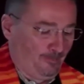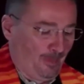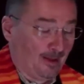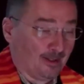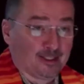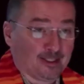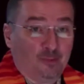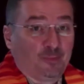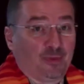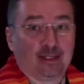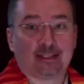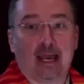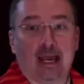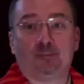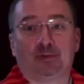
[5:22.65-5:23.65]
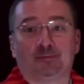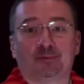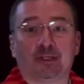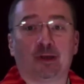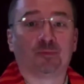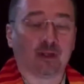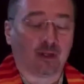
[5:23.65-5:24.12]
Something has happened,
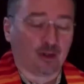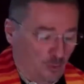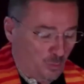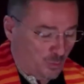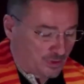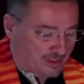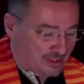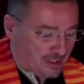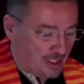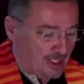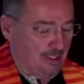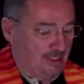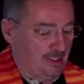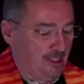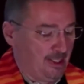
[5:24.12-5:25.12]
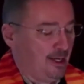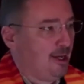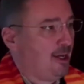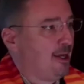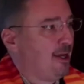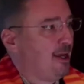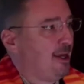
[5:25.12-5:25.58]
something was done,
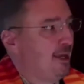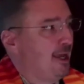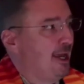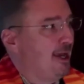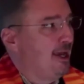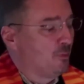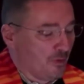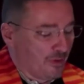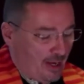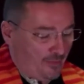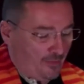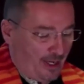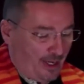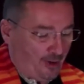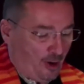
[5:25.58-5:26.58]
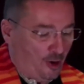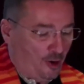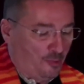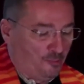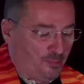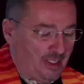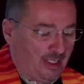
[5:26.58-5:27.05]
and without that
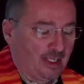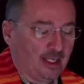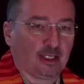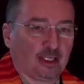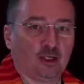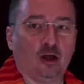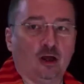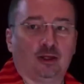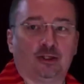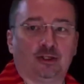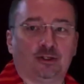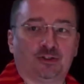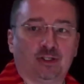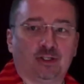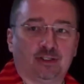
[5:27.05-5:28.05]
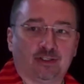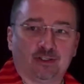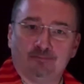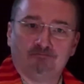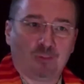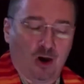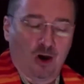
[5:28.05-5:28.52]
harm being acknowledged, it's
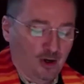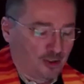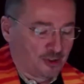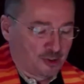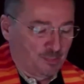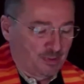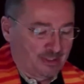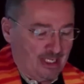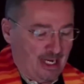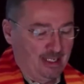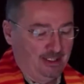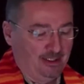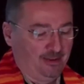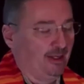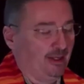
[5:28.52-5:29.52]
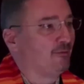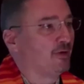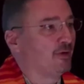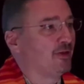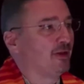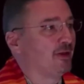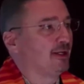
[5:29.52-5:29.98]
hard to pretend that
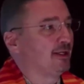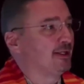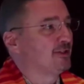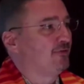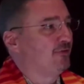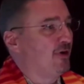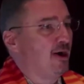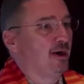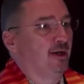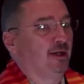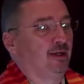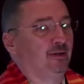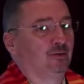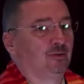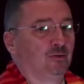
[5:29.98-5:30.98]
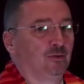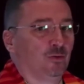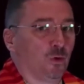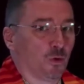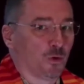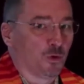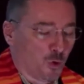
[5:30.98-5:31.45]
everything is fine
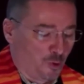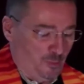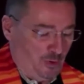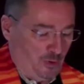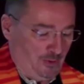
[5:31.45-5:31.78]
or normal,